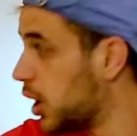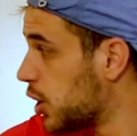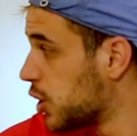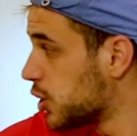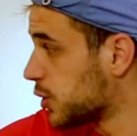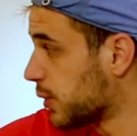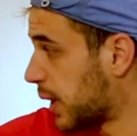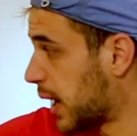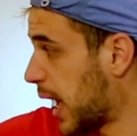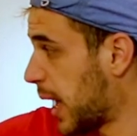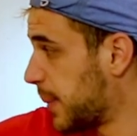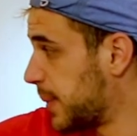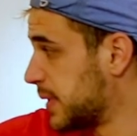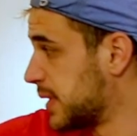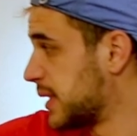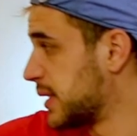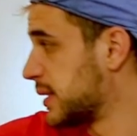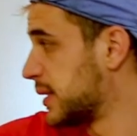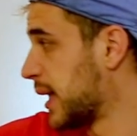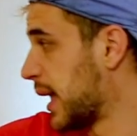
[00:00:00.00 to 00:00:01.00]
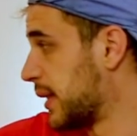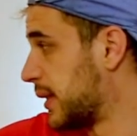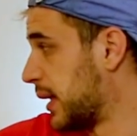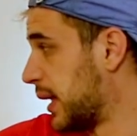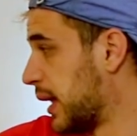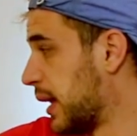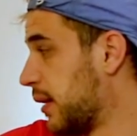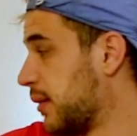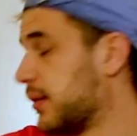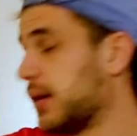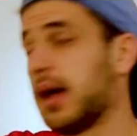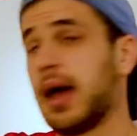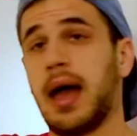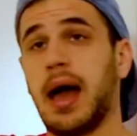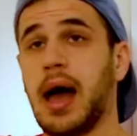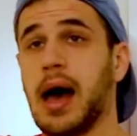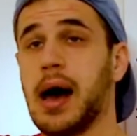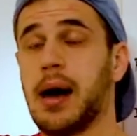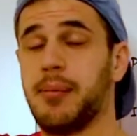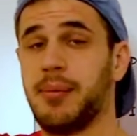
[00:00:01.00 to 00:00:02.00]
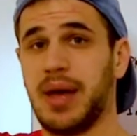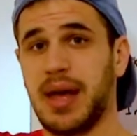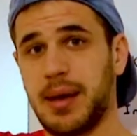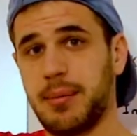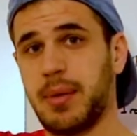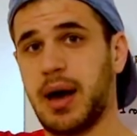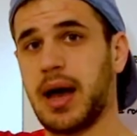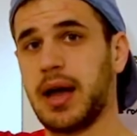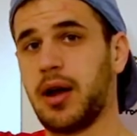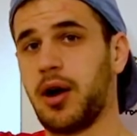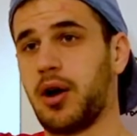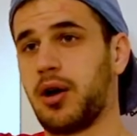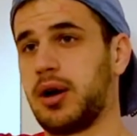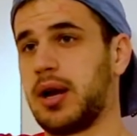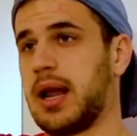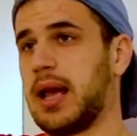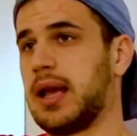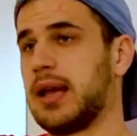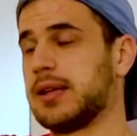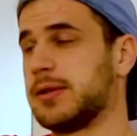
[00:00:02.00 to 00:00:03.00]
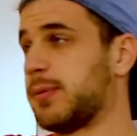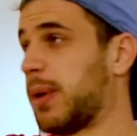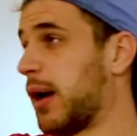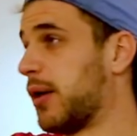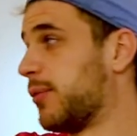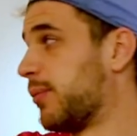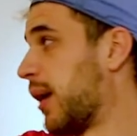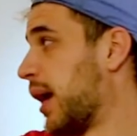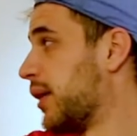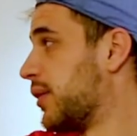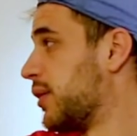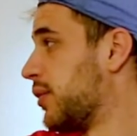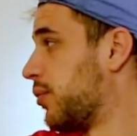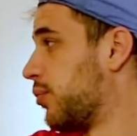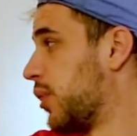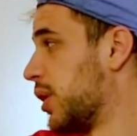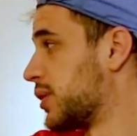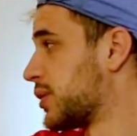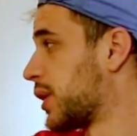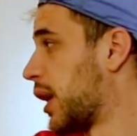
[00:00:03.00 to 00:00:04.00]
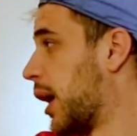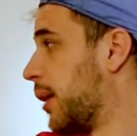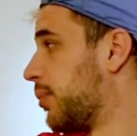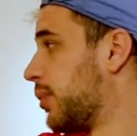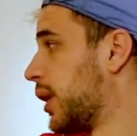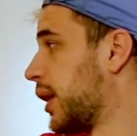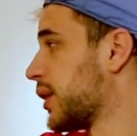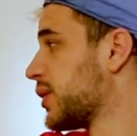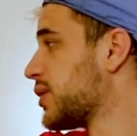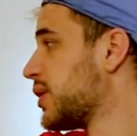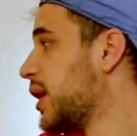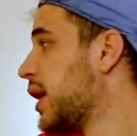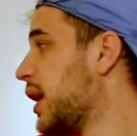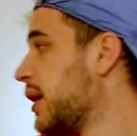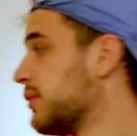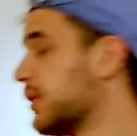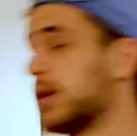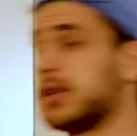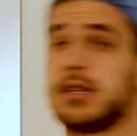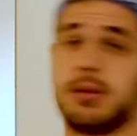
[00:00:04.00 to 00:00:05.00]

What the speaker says: So what happens is that the miRNA is bound by the RISC complex, then